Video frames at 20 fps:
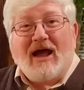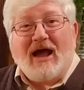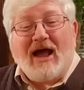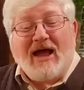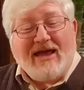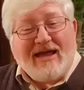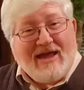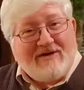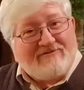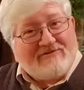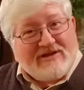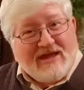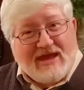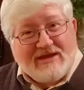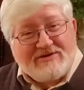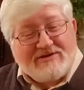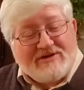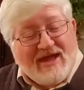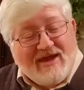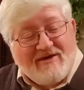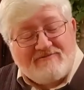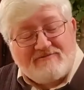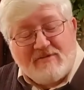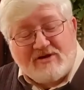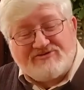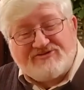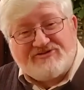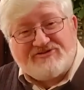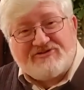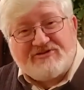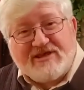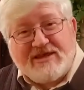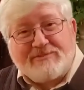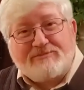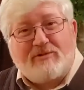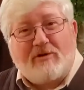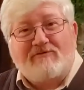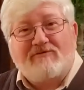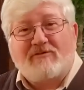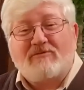I haven't had to have much
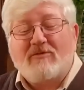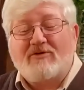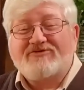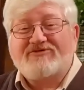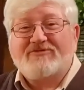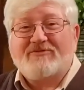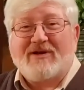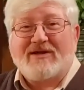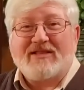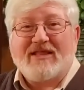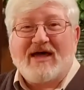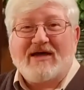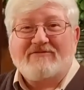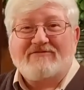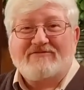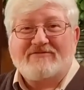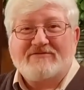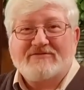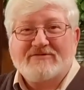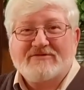sleep over most of my life.